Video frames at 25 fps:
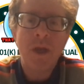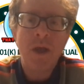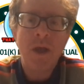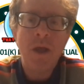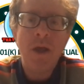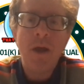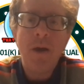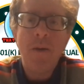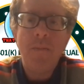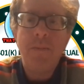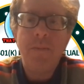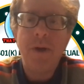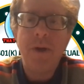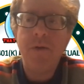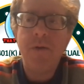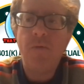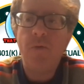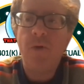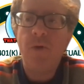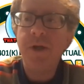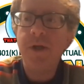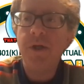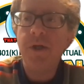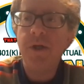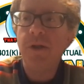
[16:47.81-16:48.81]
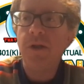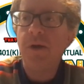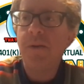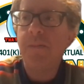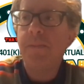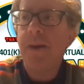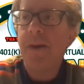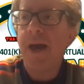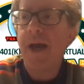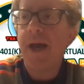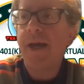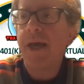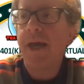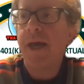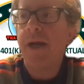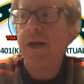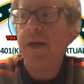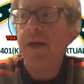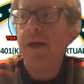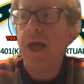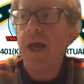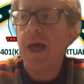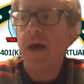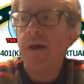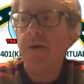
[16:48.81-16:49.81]
Mm. But when you look back at it
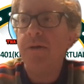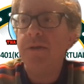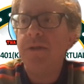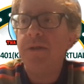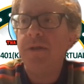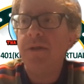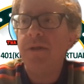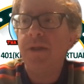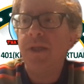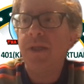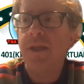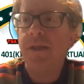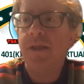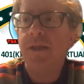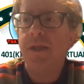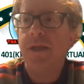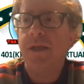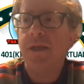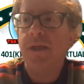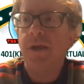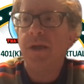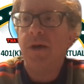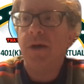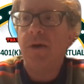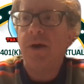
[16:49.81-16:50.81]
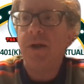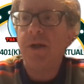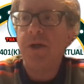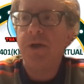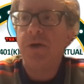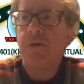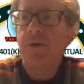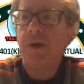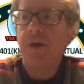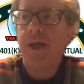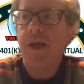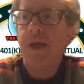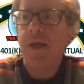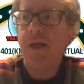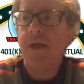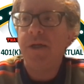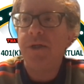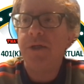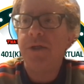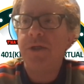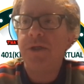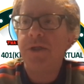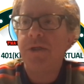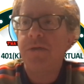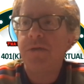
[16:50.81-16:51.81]
now, do you think that, at your
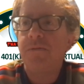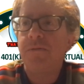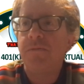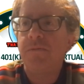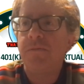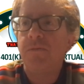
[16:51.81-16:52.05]
age,